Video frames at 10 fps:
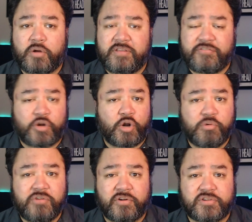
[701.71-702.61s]
If you're a
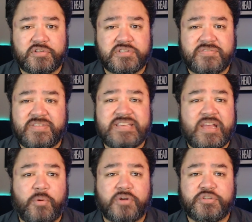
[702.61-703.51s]
roofer exclusively,
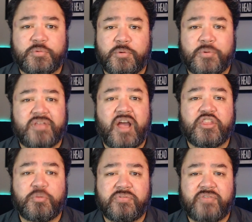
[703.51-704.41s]
network to work with
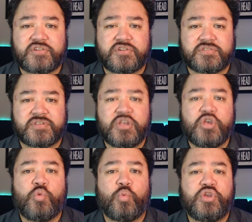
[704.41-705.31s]
other professionals
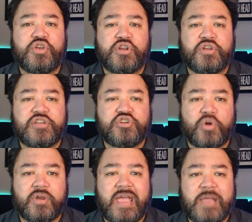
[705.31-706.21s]
where you can
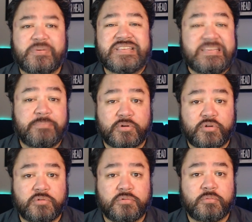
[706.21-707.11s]
enjoy a
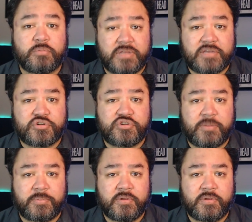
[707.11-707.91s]
reciprocal relationship.